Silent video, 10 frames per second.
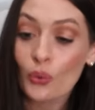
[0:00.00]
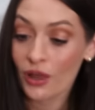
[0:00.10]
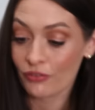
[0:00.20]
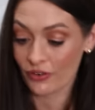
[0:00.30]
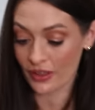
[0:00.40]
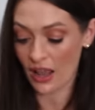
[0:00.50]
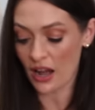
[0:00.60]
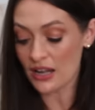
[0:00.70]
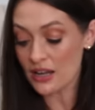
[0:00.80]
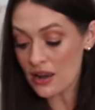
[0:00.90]
lovely. I
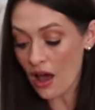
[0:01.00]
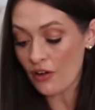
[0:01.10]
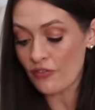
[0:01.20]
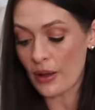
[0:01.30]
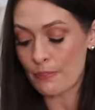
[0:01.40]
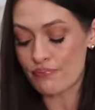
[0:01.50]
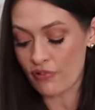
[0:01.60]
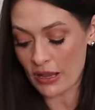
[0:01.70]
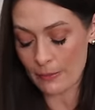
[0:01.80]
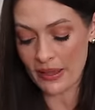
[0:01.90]
love a
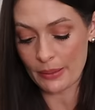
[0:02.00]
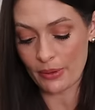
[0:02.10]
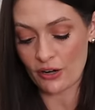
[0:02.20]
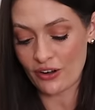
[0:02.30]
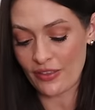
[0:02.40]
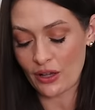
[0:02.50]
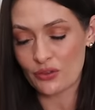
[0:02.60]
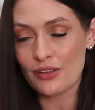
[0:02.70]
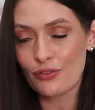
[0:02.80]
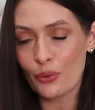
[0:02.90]
bright pink blush like that,
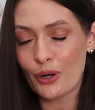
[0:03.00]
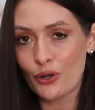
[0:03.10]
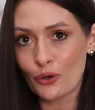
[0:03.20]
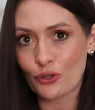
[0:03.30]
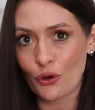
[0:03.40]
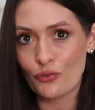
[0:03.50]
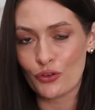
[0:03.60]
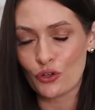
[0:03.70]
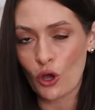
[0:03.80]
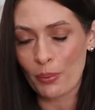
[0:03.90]
because even though it looks over
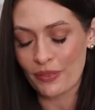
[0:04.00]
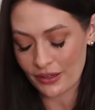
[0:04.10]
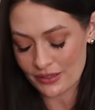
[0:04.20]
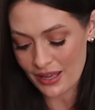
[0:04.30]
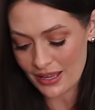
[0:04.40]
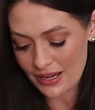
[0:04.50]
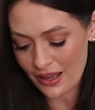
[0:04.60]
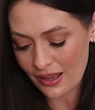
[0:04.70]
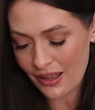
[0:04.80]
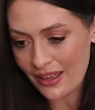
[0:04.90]
the top in the
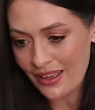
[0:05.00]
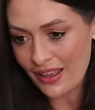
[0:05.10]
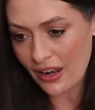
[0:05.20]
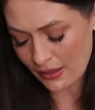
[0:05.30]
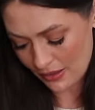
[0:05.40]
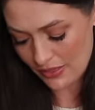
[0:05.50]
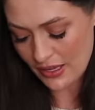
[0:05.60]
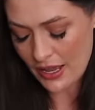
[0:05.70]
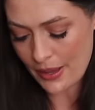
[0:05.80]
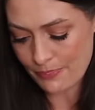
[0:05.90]
container, like in
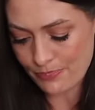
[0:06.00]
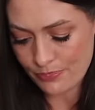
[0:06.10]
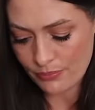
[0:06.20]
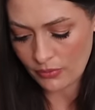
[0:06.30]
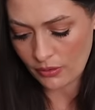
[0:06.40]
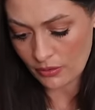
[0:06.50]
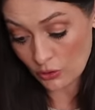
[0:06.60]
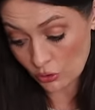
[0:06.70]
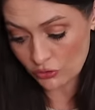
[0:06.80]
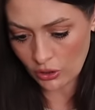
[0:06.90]
the
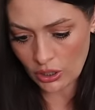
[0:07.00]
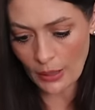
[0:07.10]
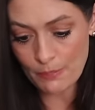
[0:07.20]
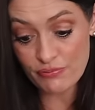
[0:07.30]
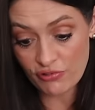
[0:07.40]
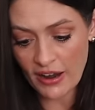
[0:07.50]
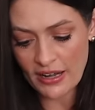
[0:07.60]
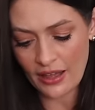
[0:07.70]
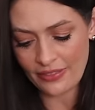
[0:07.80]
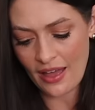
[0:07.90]
looks like bright
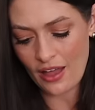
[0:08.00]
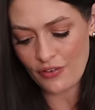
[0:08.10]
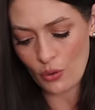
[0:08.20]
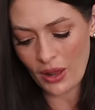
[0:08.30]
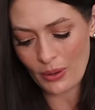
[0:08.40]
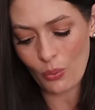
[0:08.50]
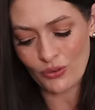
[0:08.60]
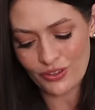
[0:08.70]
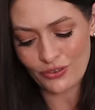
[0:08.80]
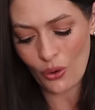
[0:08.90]
like that, I feel like
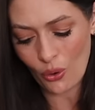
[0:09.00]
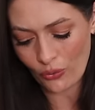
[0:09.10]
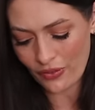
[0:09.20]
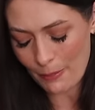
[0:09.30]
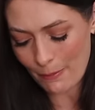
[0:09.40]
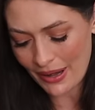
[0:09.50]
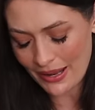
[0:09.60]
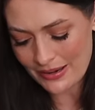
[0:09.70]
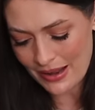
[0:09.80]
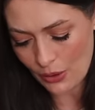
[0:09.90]
once it's on, they
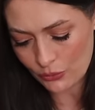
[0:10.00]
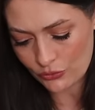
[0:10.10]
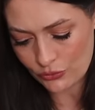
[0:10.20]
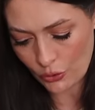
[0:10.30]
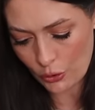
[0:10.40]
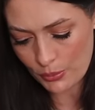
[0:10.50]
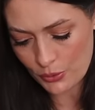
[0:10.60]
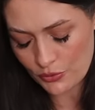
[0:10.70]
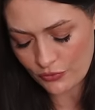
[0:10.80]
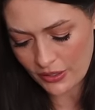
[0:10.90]
blend out so
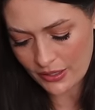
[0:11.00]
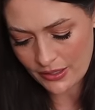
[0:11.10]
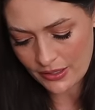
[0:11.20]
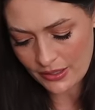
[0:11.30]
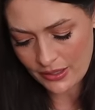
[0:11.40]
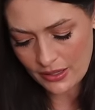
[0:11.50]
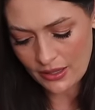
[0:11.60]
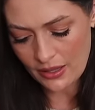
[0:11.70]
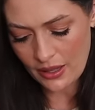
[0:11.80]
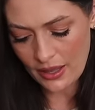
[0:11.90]
beautifully.
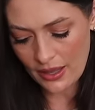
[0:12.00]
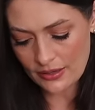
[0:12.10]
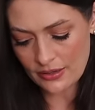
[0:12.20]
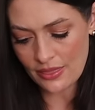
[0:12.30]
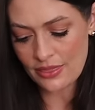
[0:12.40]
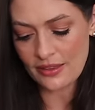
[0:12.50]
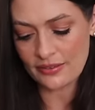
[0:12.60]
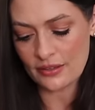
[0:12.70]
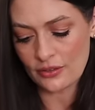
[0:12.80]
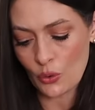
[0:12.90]
And
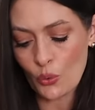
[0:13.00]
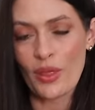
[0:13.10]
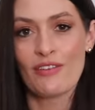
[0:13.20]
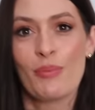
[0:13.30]
this is, oh, that